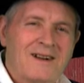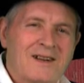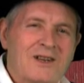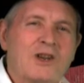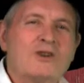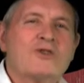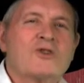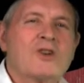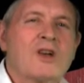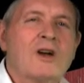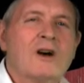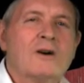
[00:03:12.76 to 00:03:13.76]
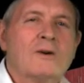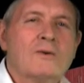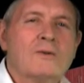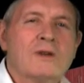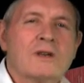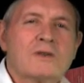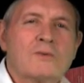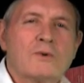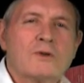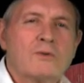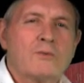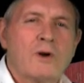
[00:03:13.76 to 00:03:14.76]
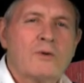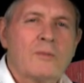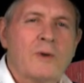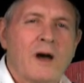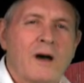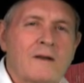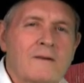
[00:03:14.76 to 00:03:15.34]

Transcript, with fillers: Years ago, this was wrote about,